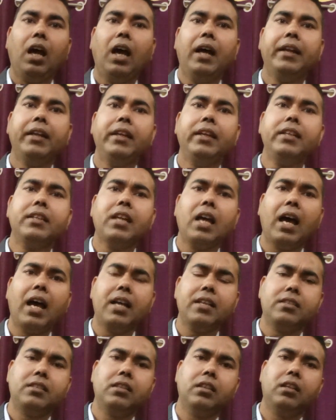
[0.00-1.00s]
and it
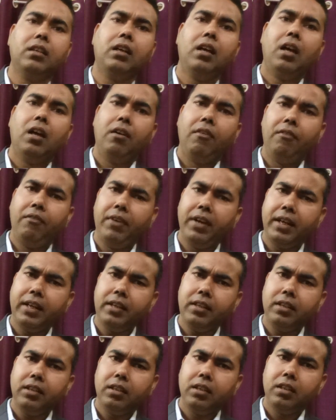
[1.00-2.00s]
has the
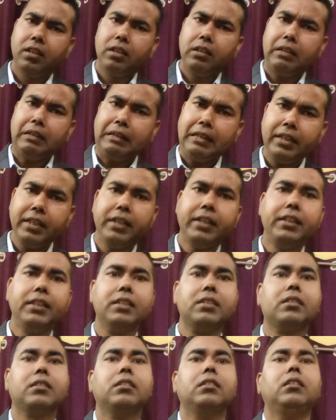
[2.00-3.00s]
very
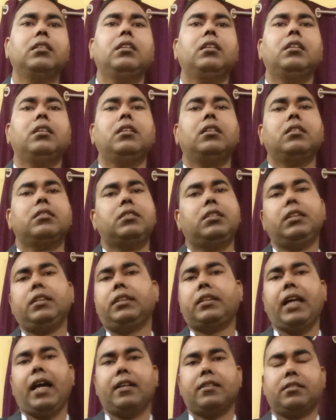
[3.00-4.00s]
tedious
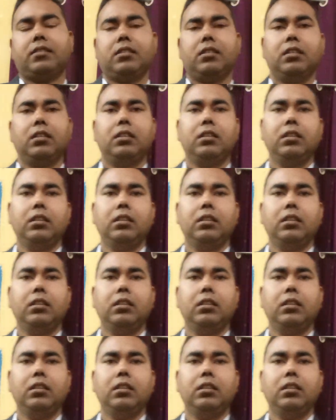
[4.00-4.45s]
syntax,